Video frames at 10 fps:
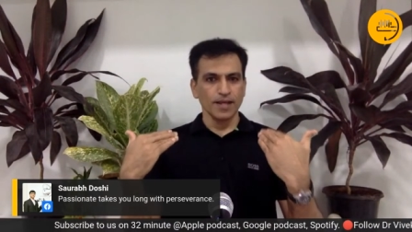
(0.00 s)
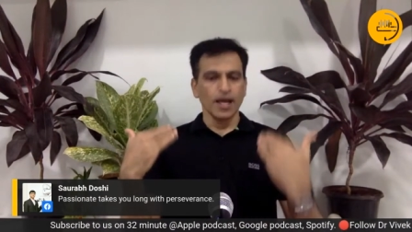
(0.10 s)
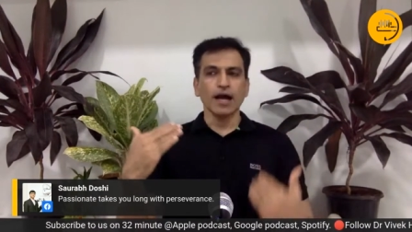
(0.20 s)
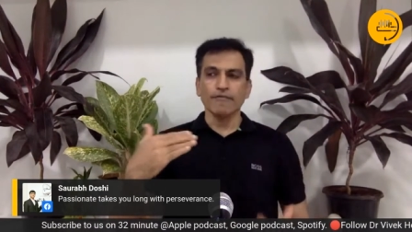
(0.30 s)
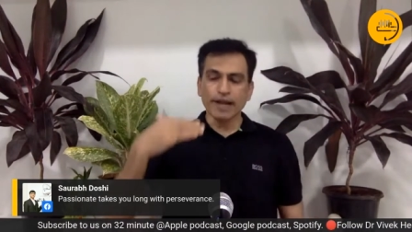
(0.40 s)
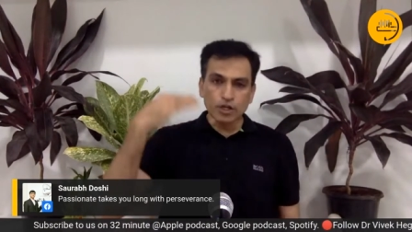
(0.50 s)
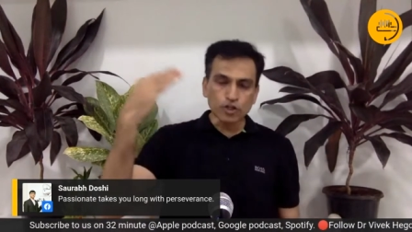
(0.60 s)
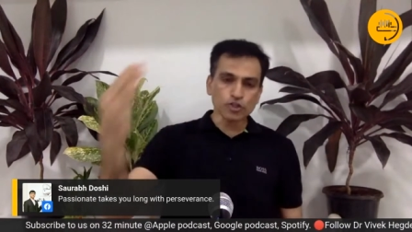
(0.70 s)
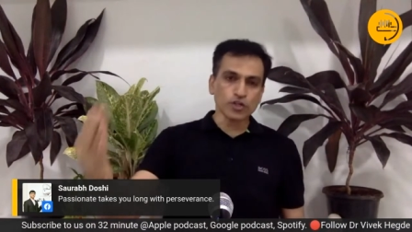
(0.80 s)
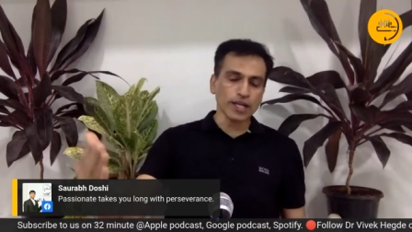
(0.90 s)
I went to
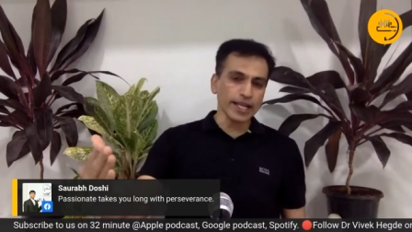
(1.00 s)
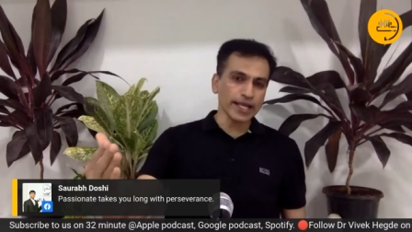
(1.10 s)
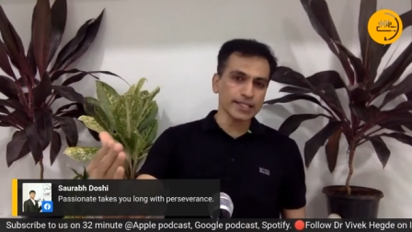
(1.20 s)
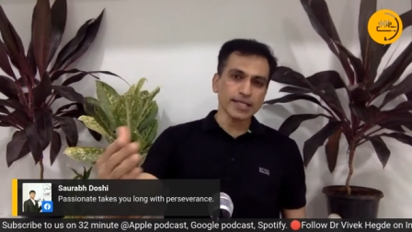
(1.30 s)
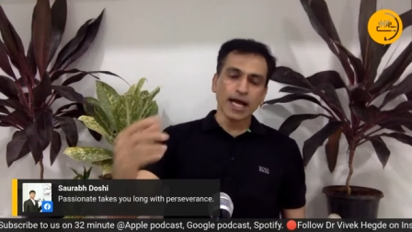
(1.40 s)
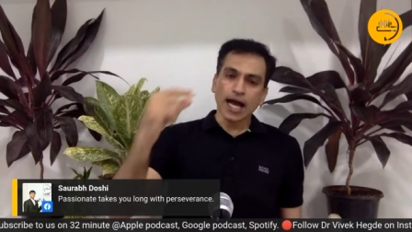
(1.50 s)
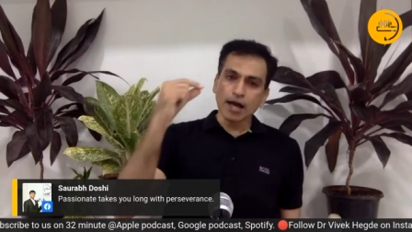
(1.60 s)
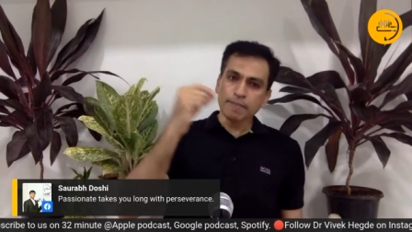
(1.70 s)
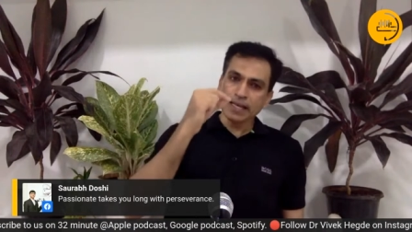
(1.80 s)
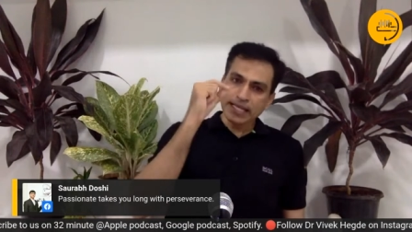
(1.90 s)
those clinics.
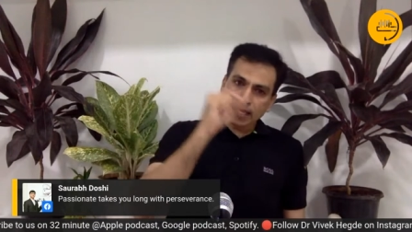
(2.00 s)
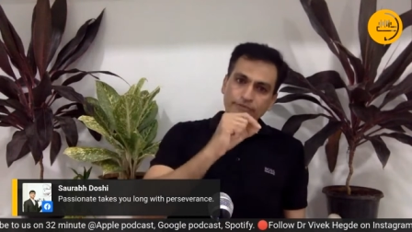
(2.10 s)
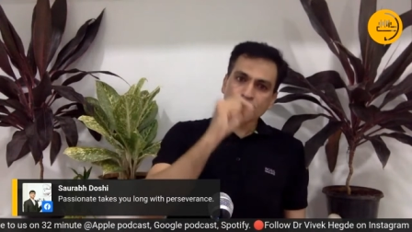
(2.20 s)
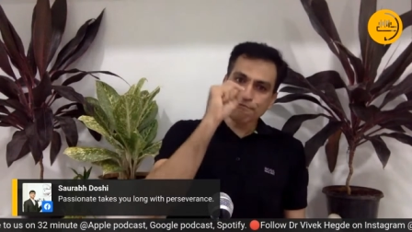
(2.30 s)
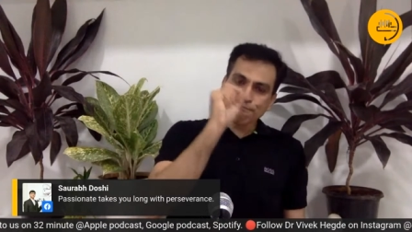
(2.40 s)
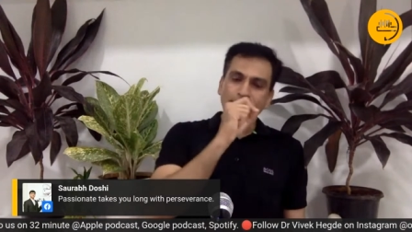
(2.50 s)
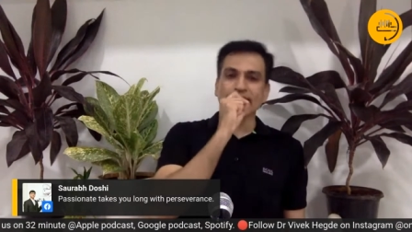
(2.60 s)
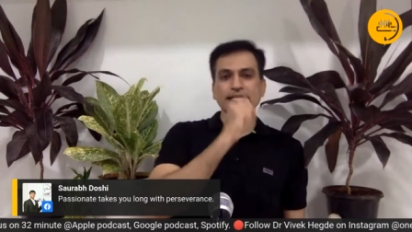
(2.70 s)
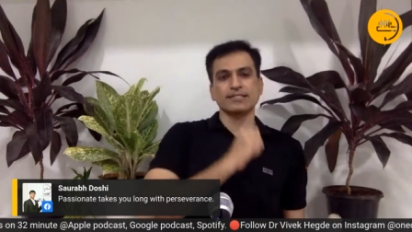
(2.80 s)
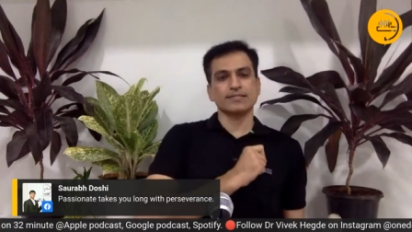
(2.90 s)
I've been given
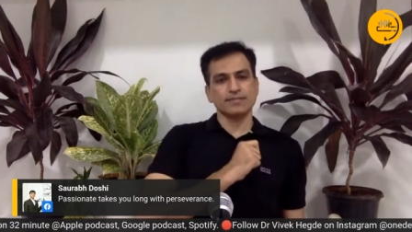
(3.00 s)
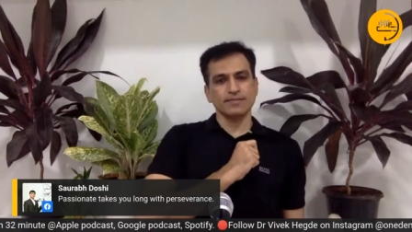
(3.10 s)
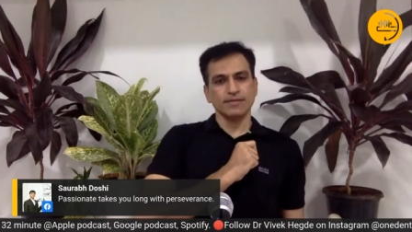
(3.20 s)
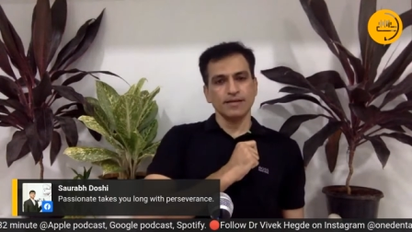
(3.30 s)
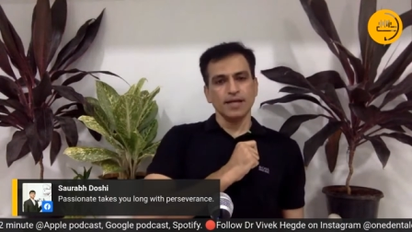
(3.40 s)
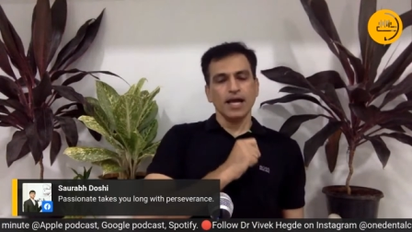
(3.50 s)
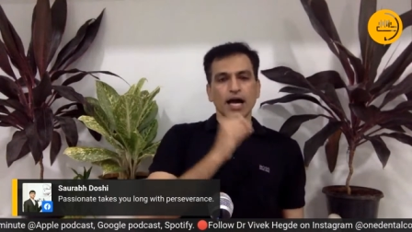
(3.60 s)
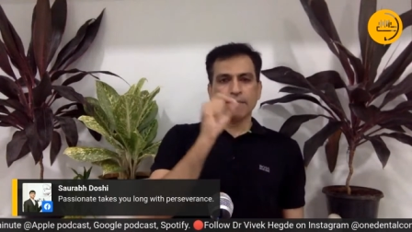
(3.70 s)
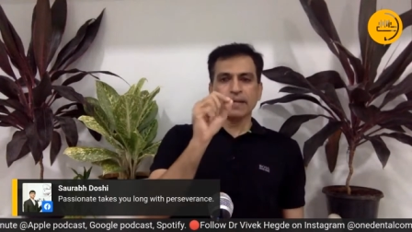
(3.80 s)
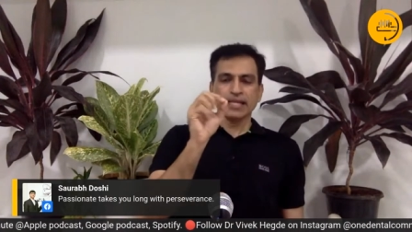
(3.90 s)
files.
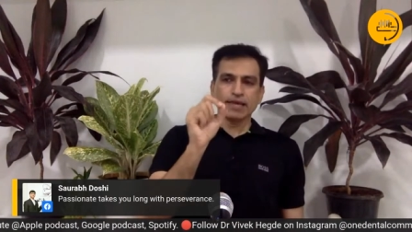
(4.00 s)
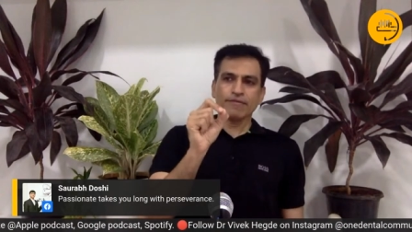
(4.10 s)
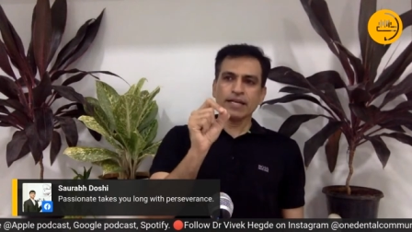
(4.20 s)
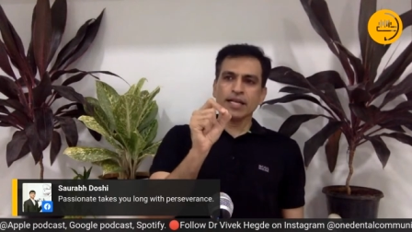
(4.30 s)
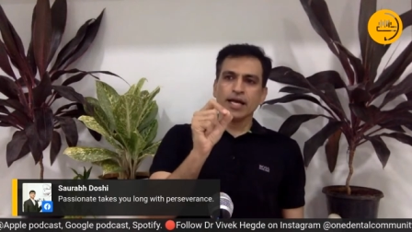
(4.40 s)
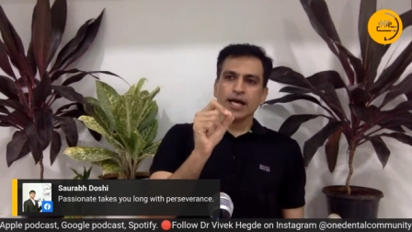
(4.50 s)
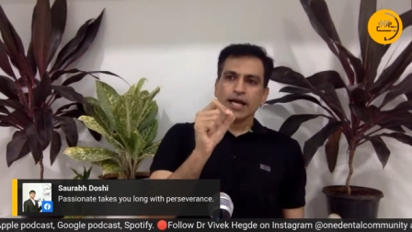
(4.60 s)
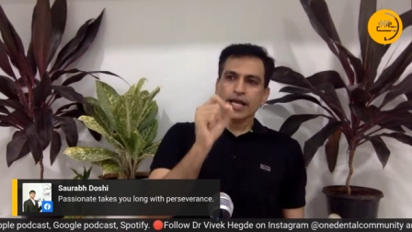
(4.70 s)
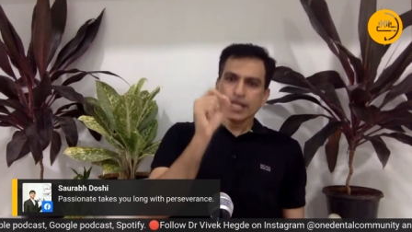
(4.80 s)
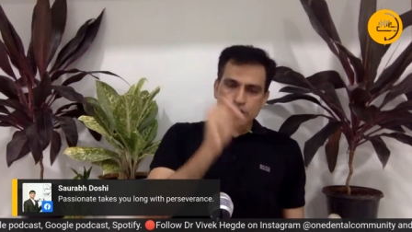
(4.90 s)
I've been given
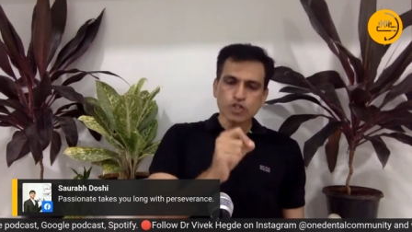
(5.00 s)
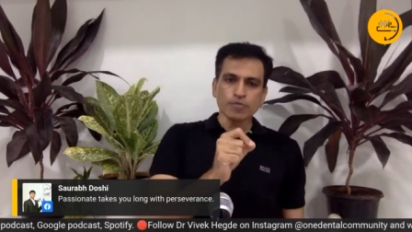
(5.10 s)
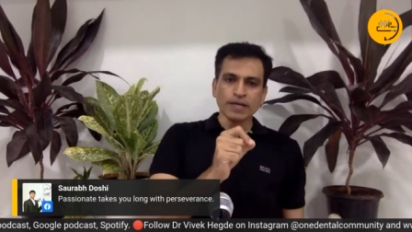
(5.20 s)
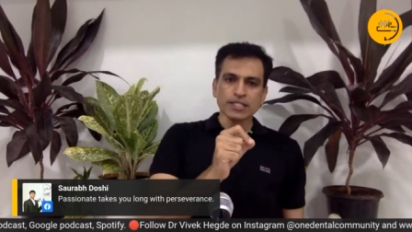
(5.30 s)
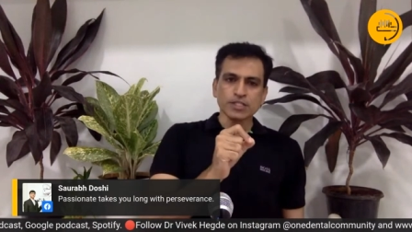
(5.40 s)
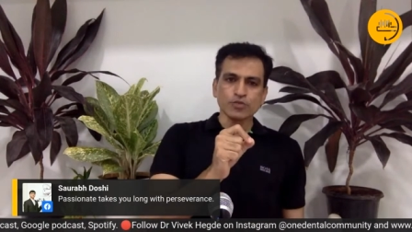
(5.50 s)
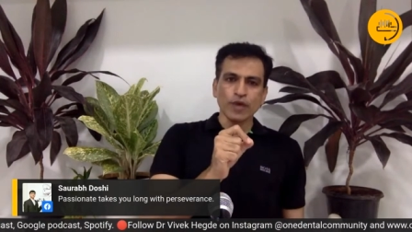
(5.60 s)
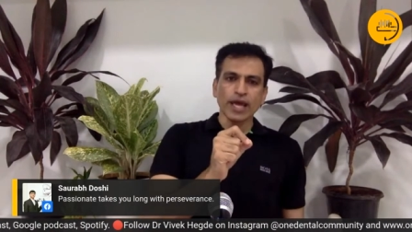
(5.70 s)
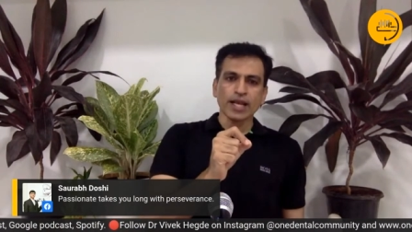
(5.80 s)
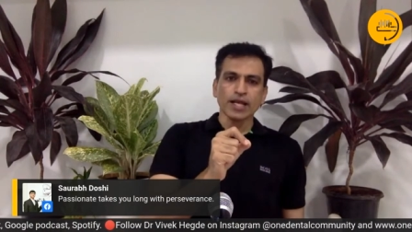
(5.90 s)
instruments
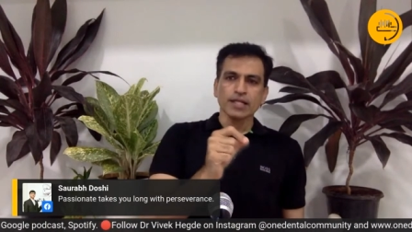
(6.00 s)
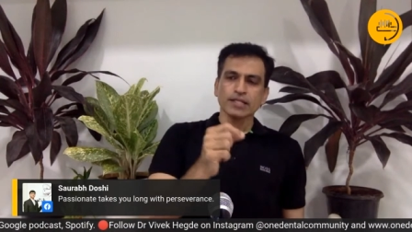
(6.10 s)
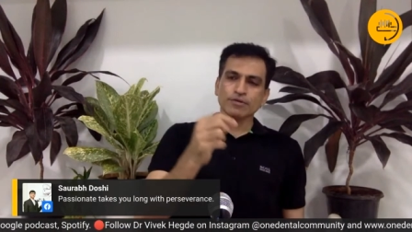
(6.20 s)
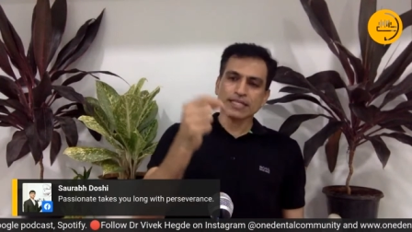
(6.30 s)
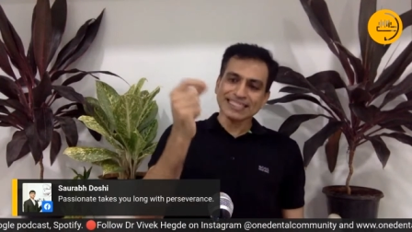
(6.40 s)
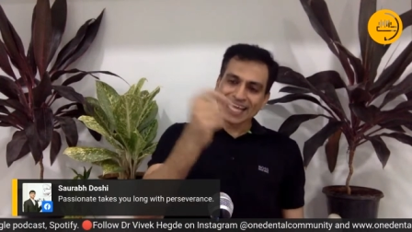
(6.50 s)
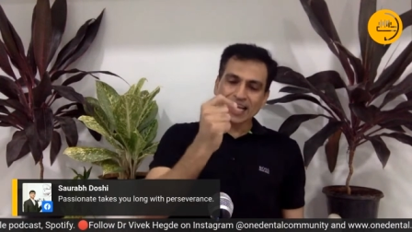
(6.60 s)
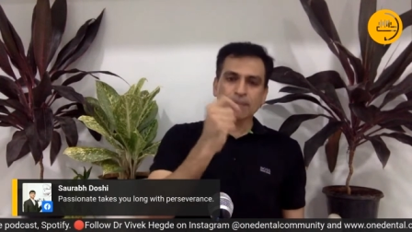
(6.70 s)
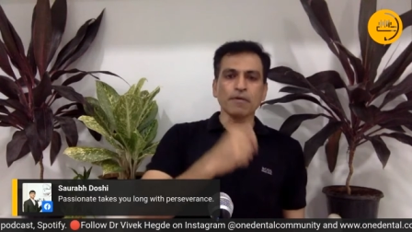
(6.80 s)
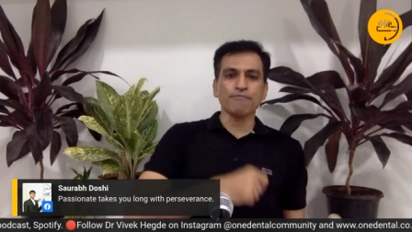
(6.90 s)
where there was a 10
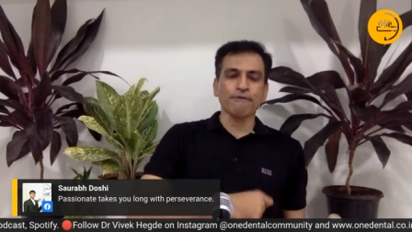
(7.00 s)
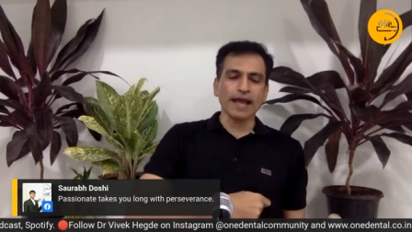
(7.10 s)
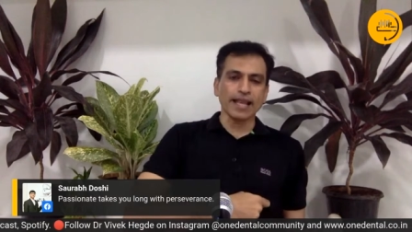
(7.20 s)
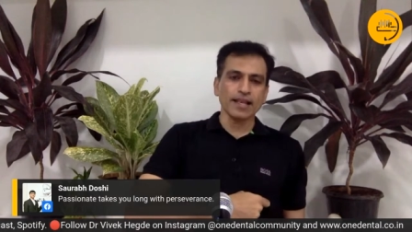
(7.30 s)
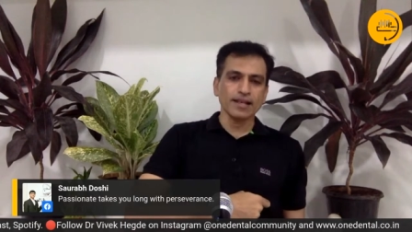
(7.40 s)
number file.